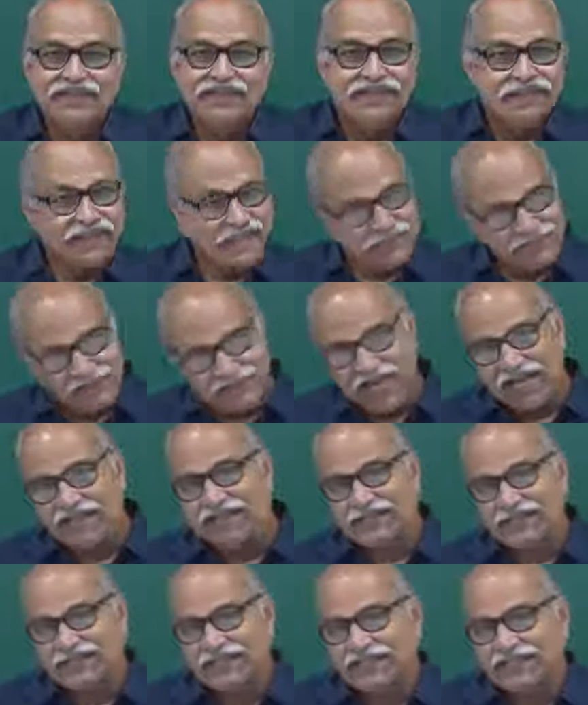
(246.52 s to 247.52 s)
Yes, we
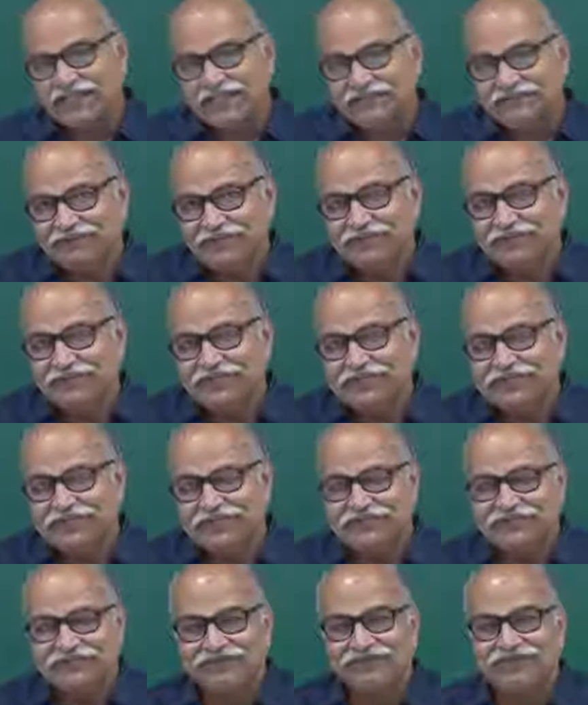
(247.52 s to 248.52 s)
are losing information,
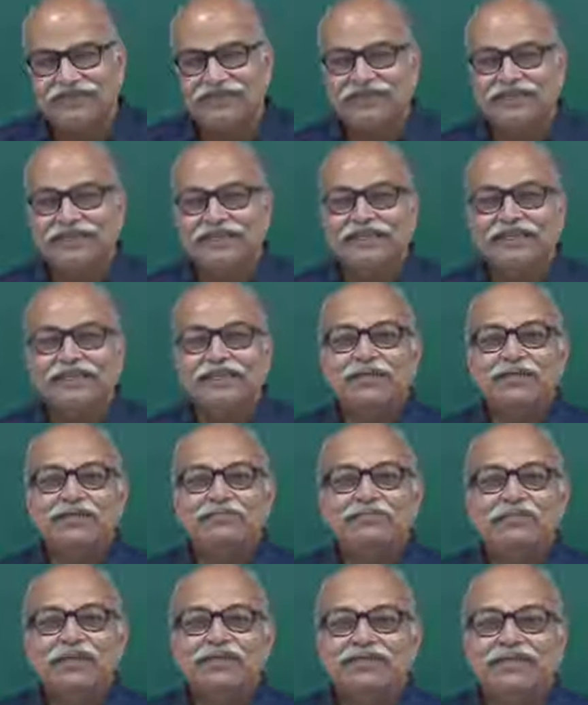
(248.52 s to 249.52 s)

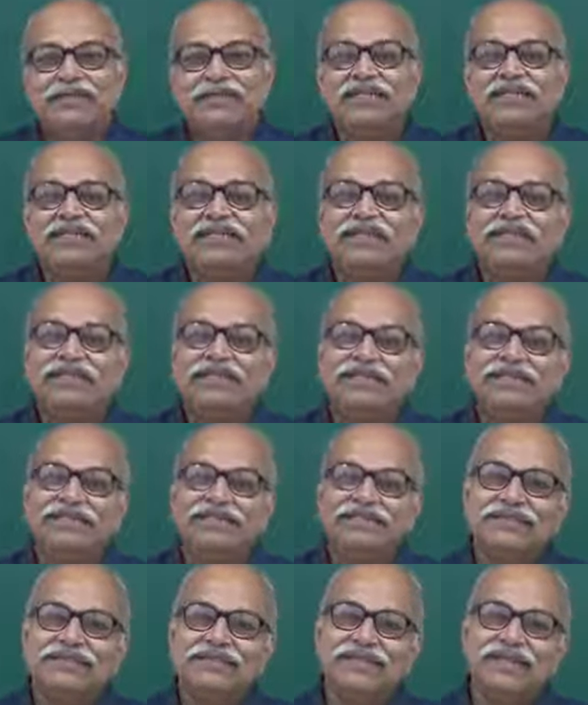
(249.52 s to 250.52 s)
but then
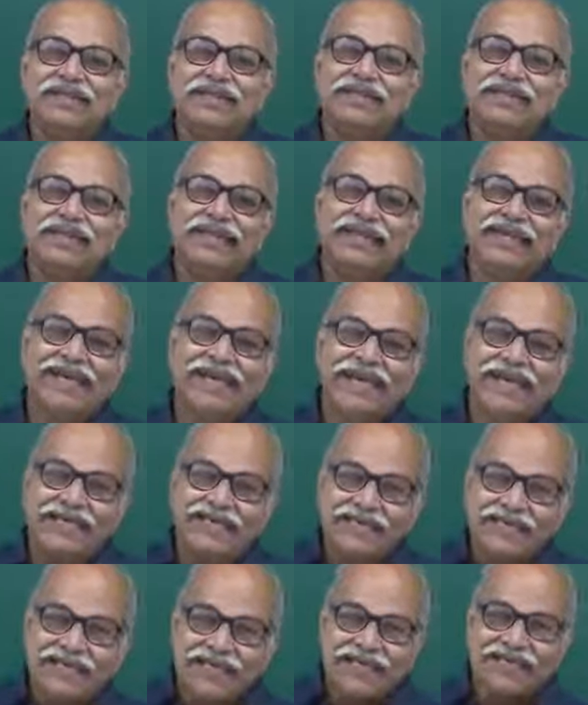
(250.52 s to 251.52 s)
there are
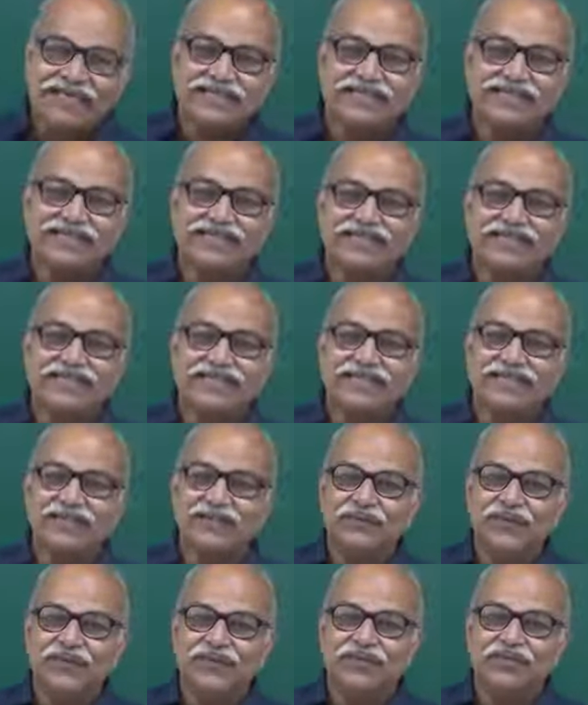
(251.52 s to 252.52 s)
cases
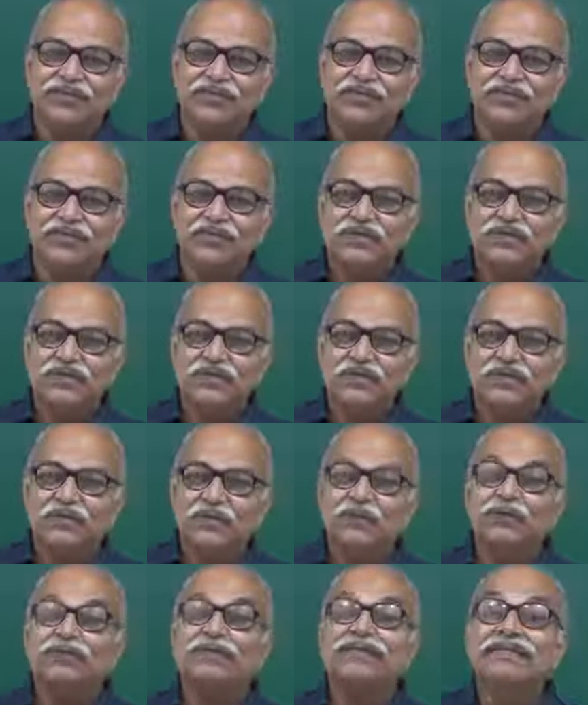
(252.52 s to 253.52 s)
in which we
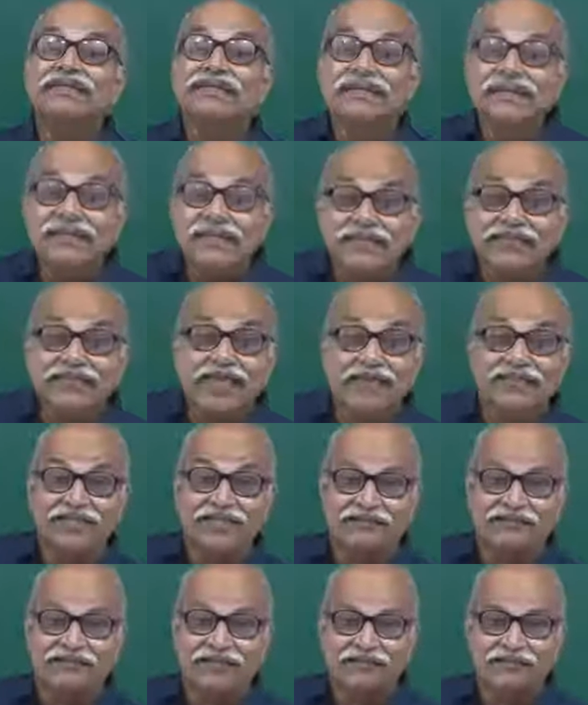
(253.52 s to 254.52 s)
do not need that
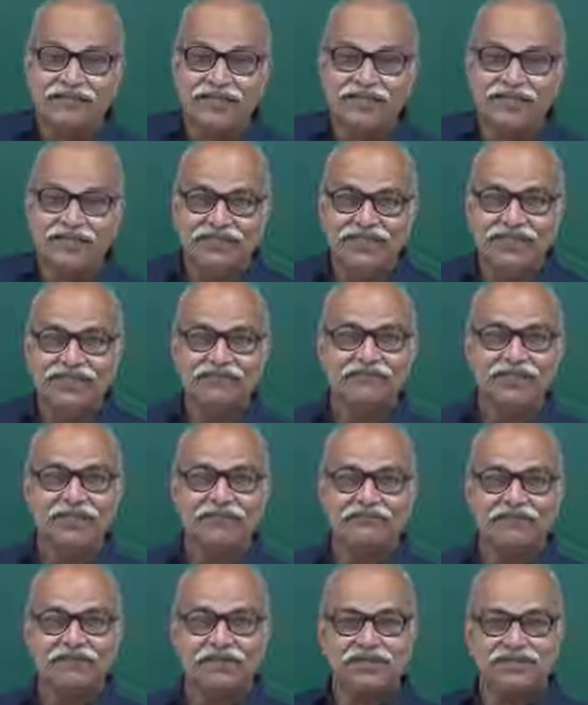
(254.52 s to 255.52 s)
information that we
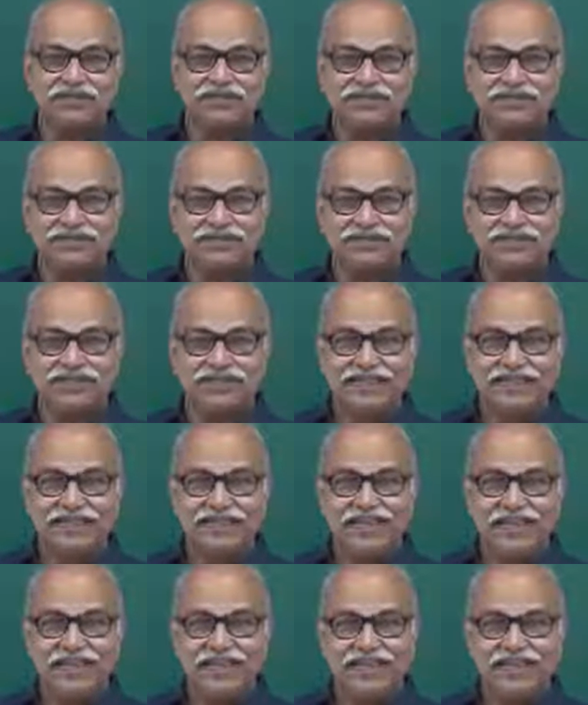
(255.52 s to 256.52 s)
have lost,
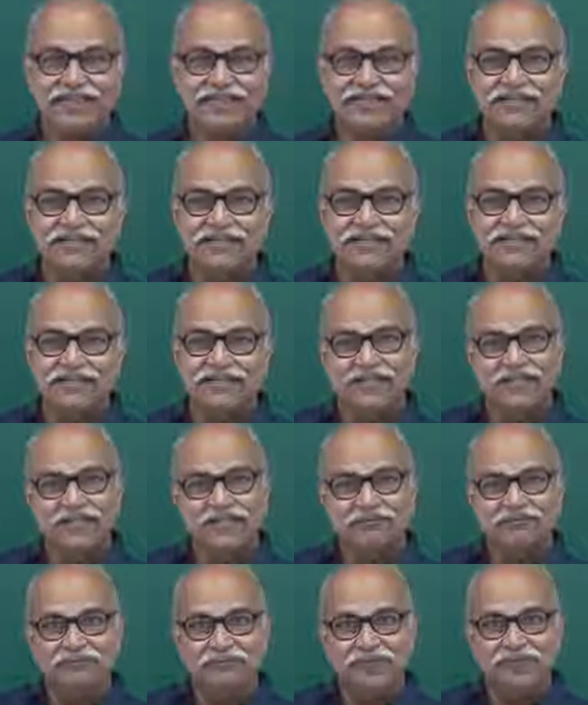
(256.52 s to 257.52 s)
and
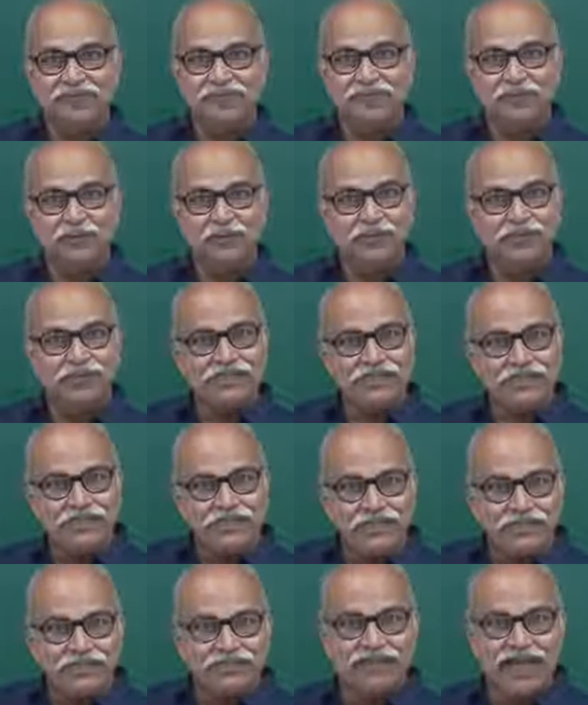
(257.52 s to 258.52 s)
if we do not
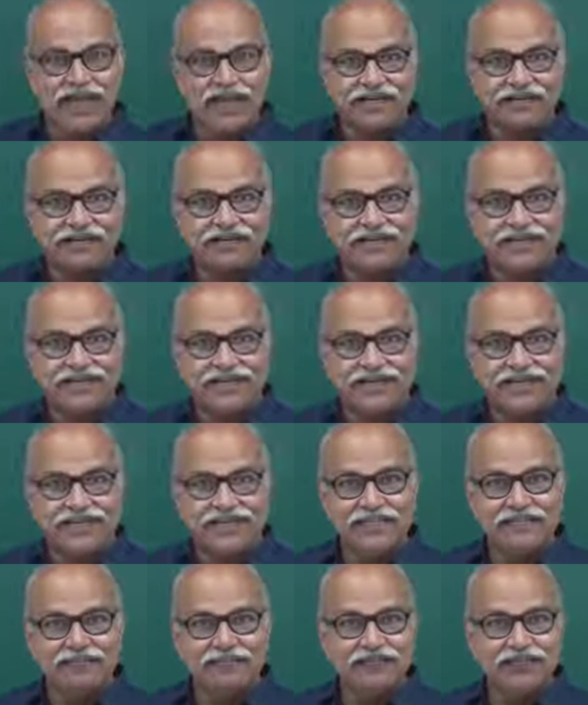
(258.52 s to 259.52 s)
need that,
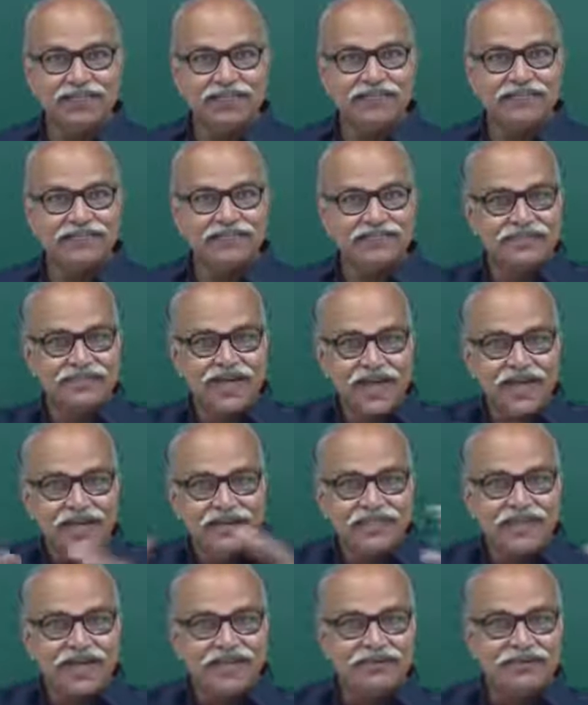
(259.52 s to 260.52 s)
and if we can
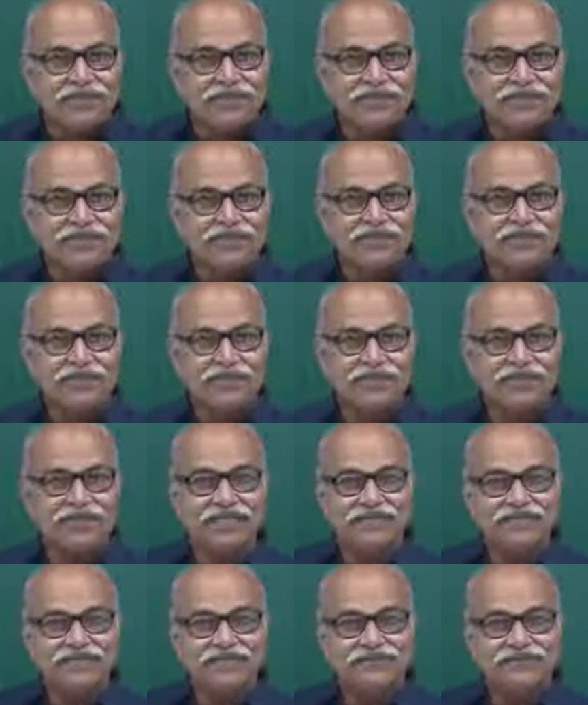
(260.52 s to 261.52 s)
design our
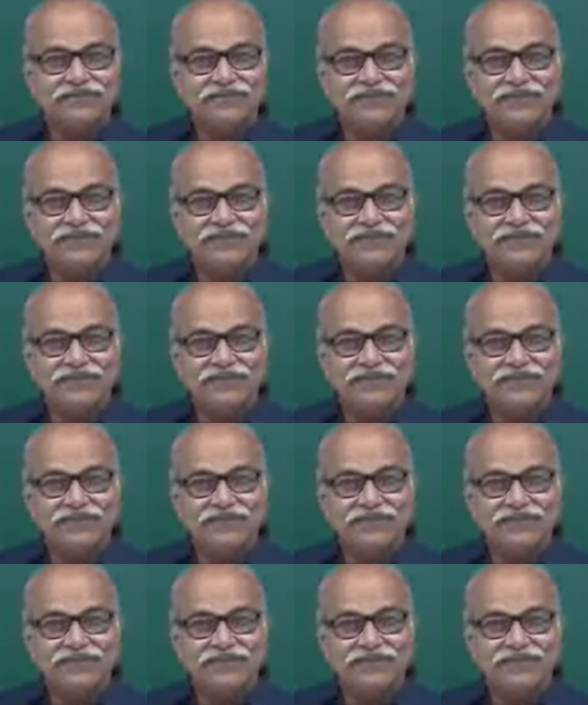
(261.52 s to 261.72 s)
electronics